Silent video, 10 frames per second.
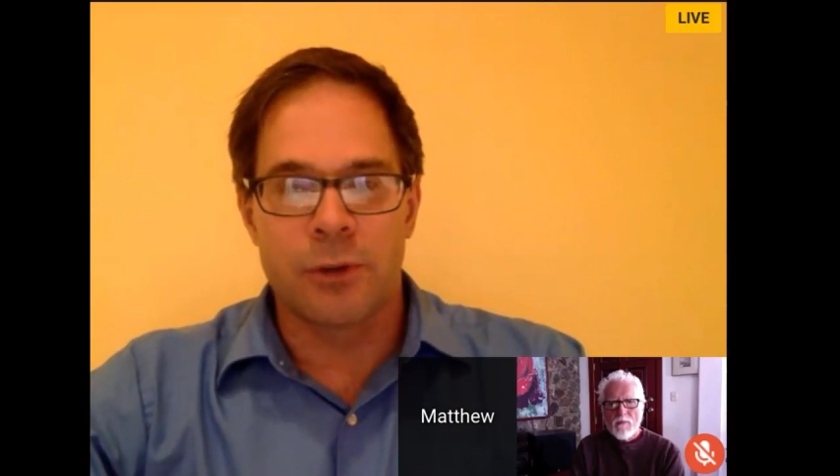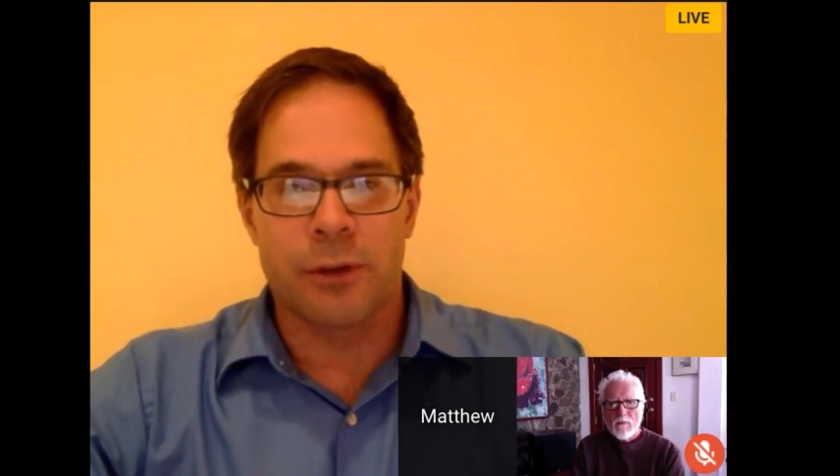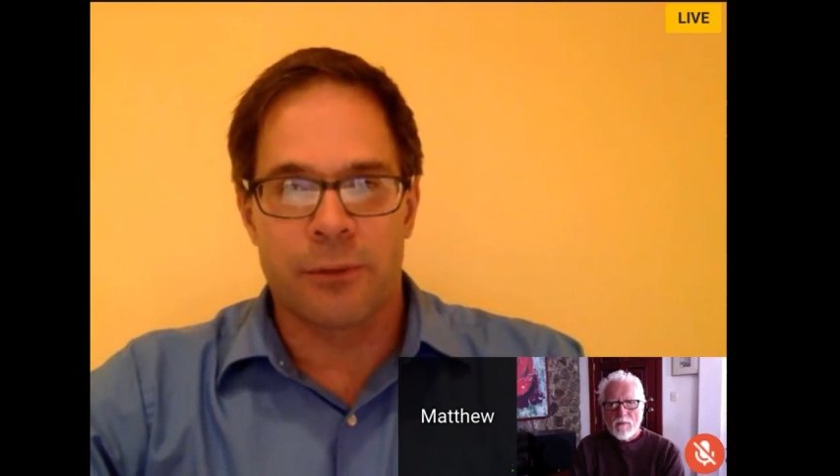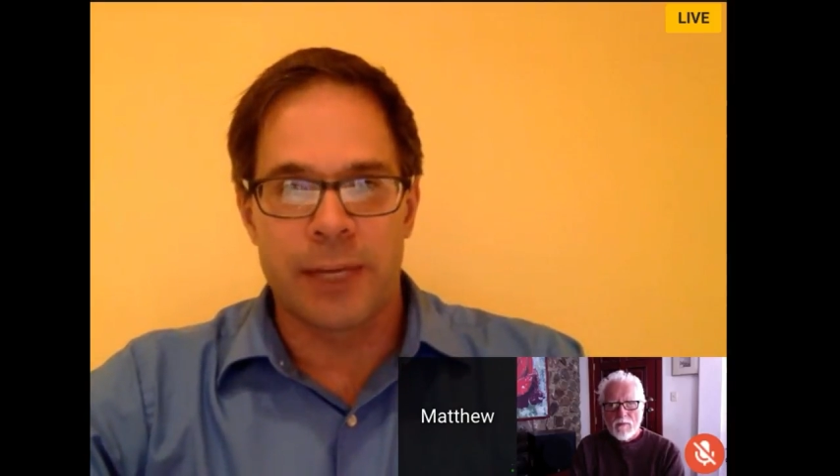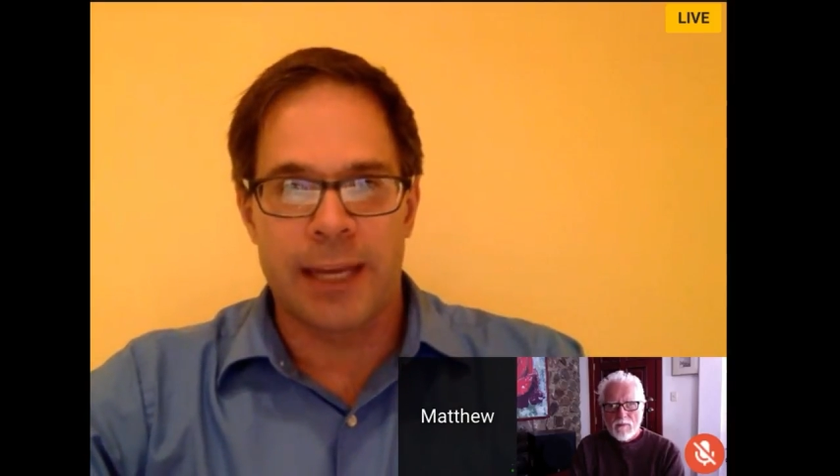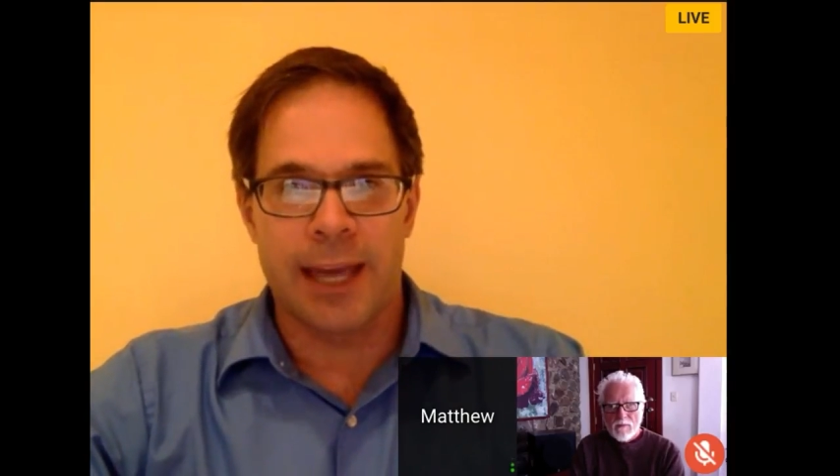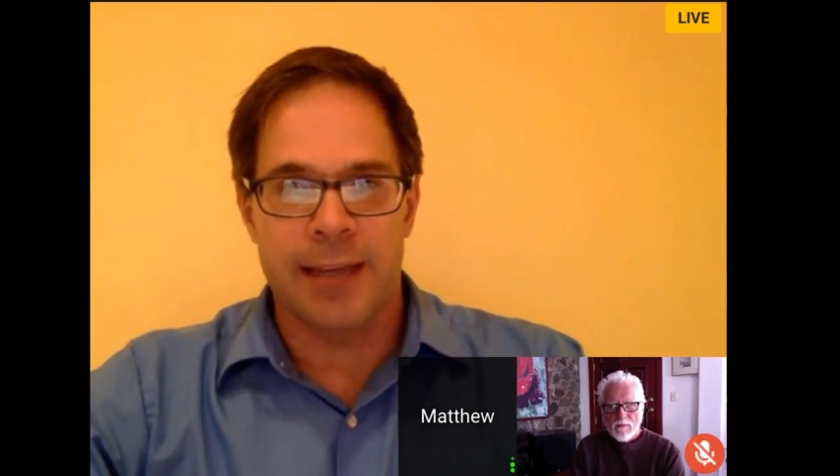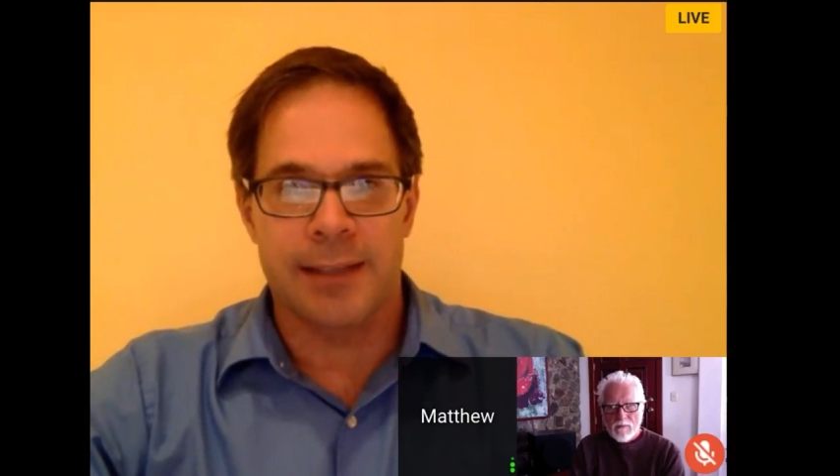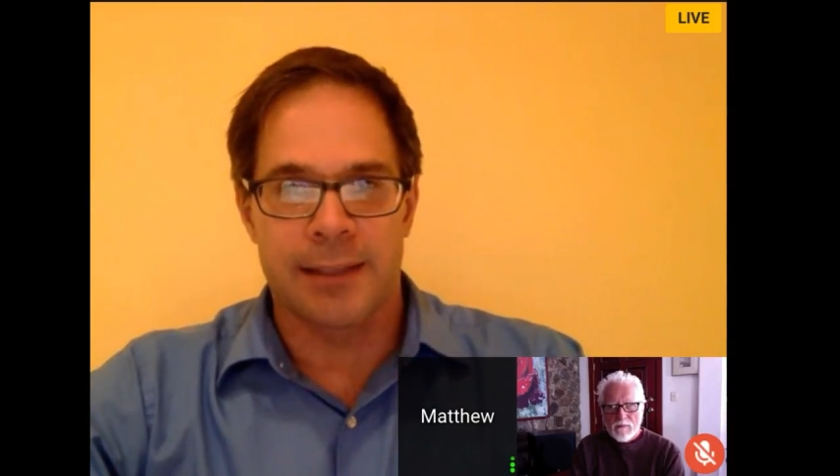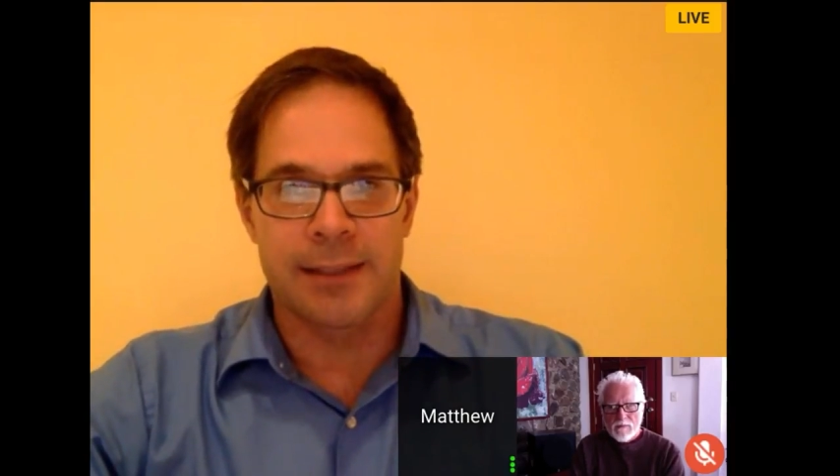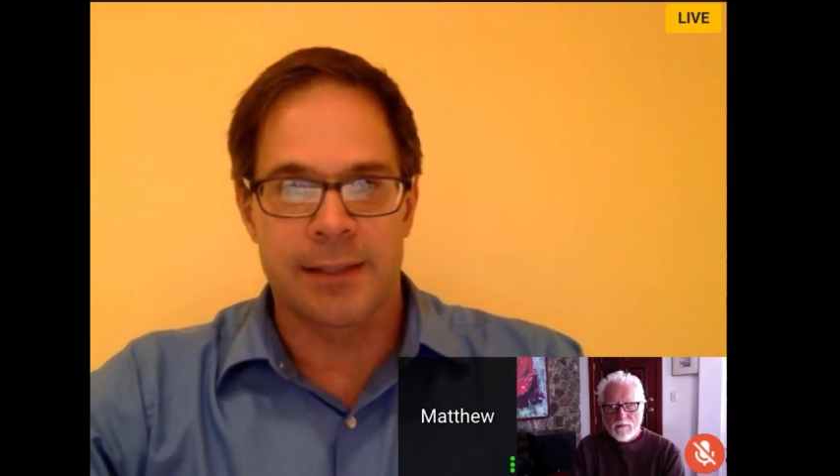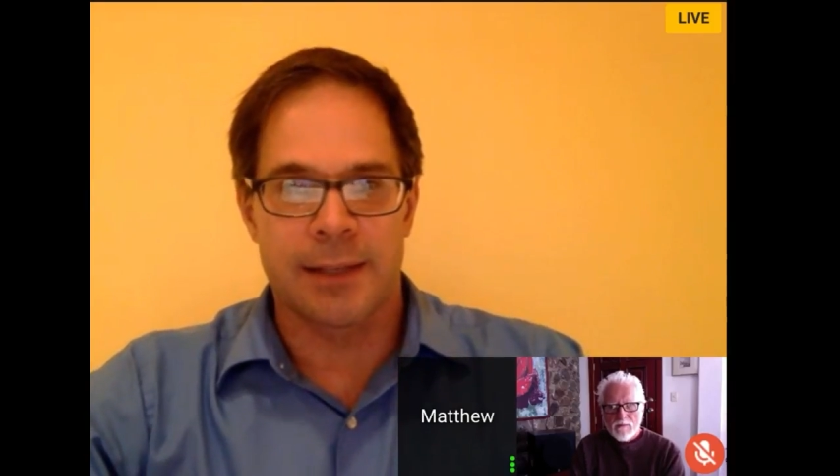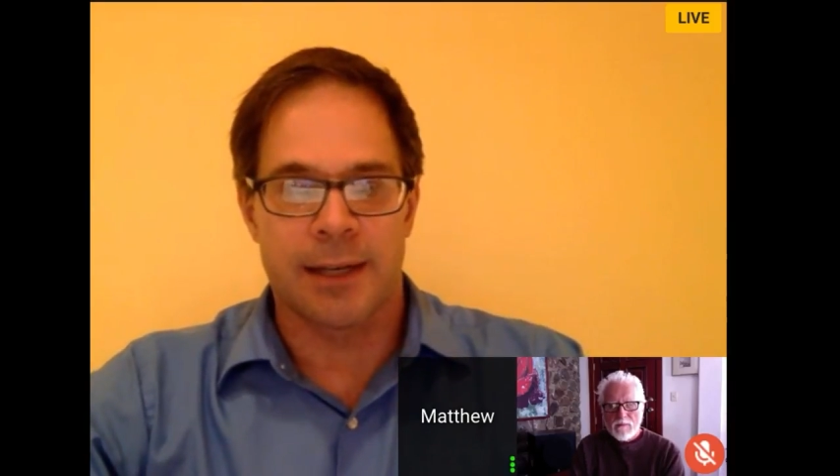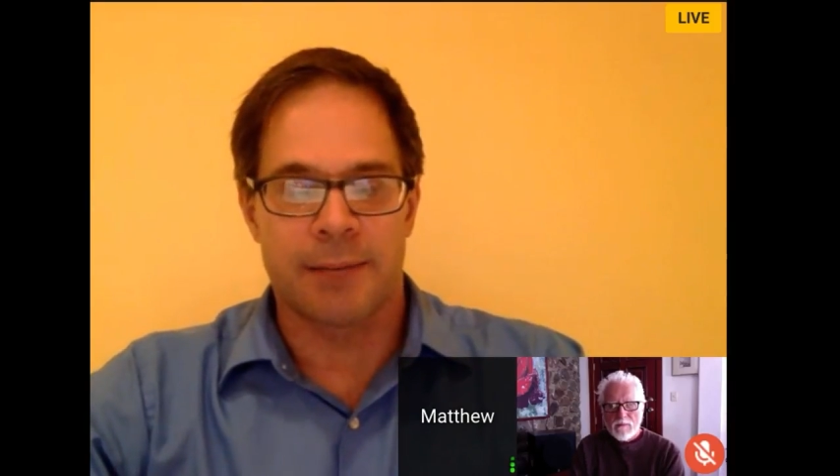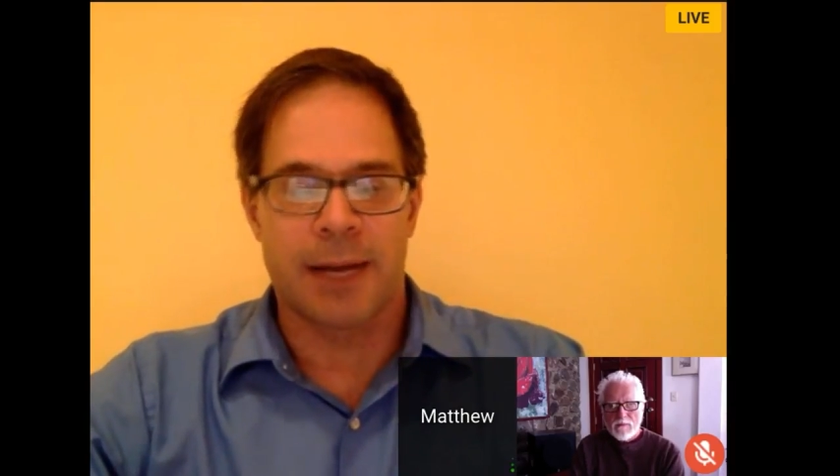two or three
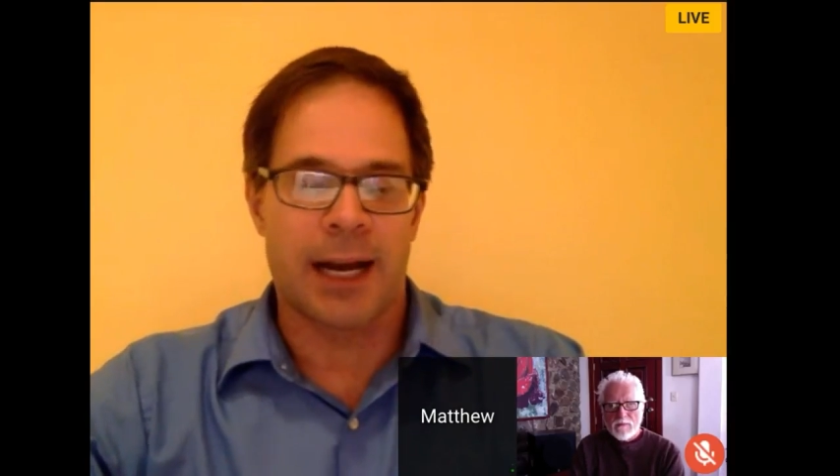cases.